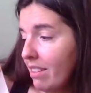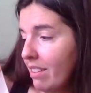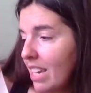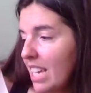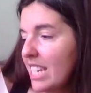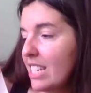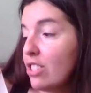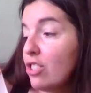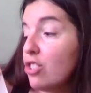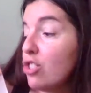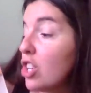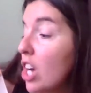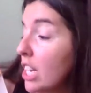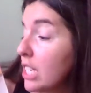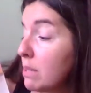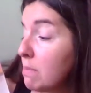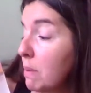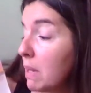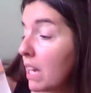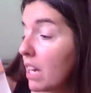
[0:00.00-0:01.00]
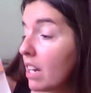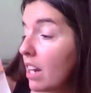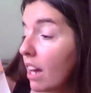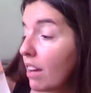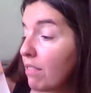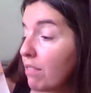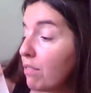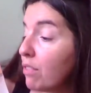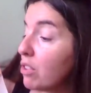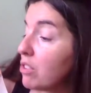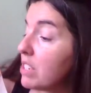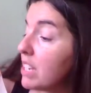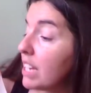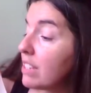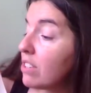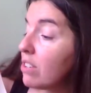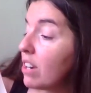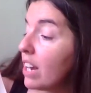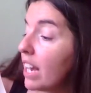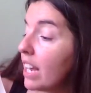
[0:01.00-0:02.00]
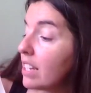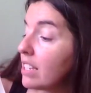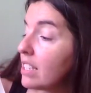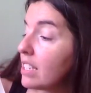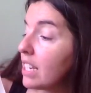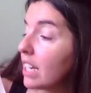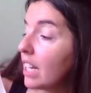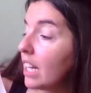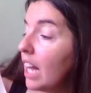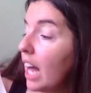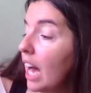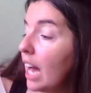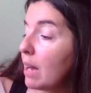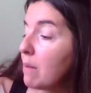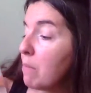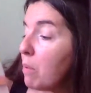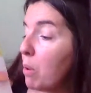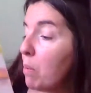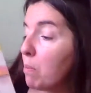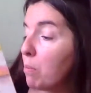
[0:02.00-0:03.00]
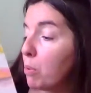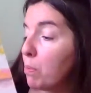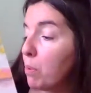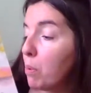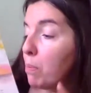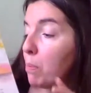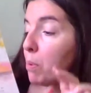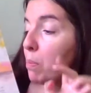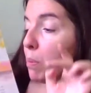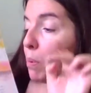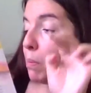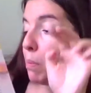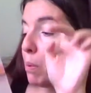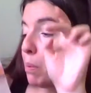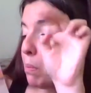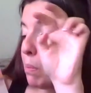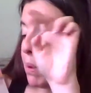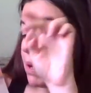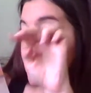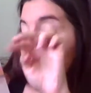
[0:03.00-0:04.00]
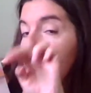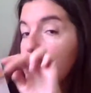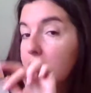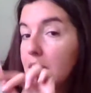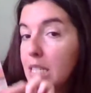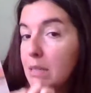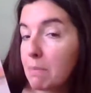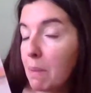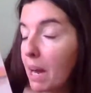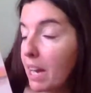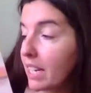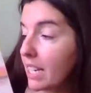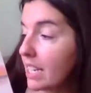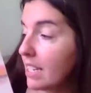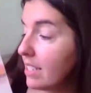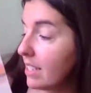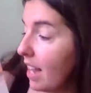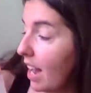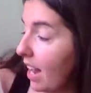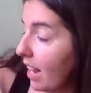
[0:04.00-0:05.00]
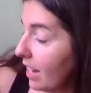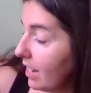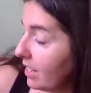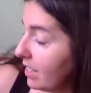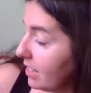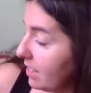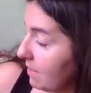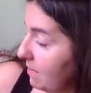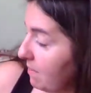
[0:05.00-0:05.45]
It is just big enough for desert ants to climb boop, boop, boop, boop, boop, its spiny sides.